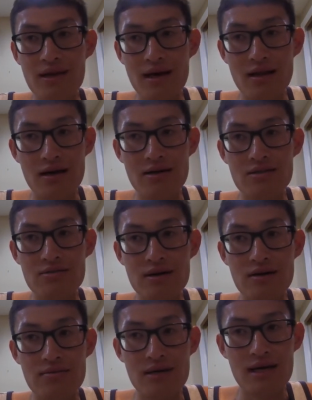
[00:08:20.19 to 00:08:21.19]
And
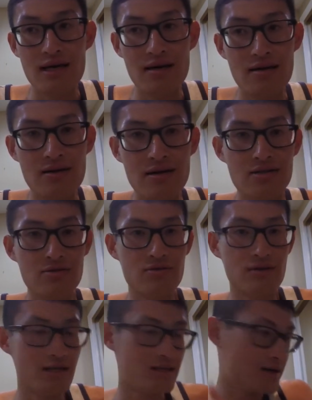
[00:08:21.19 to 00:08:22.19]
also, yeah, and also
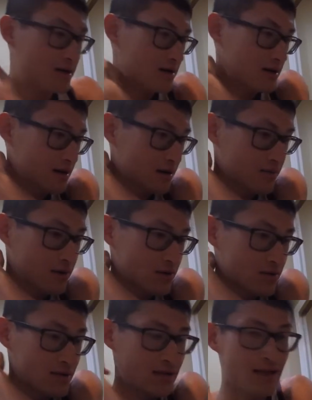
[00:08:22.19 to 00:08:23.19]
during the, the
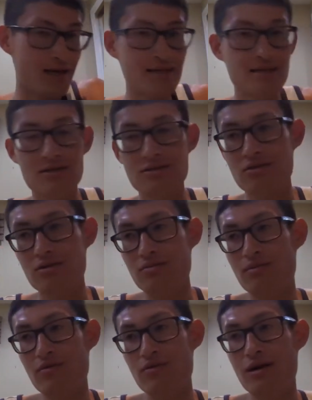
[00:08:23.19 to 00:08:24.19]
LASIK
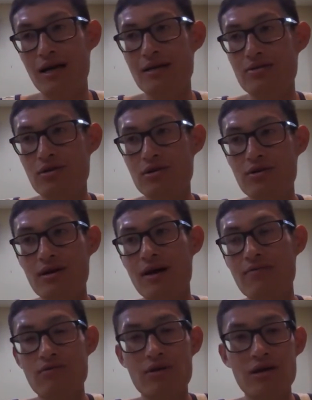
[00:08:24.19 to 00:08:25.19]
before LASIK surgery, I have
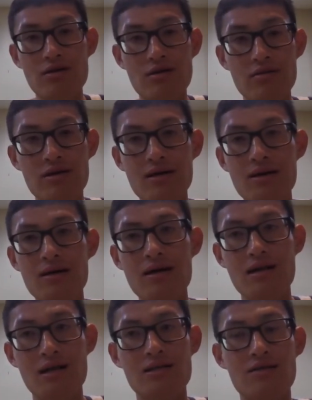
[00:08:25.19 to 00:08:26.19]
to read,
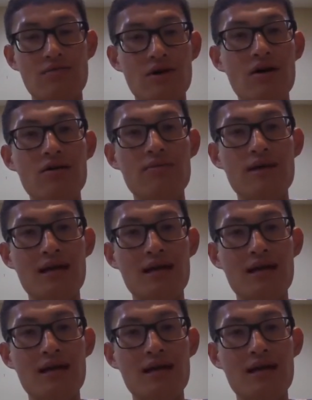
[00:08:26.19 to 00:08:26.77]
lots of document.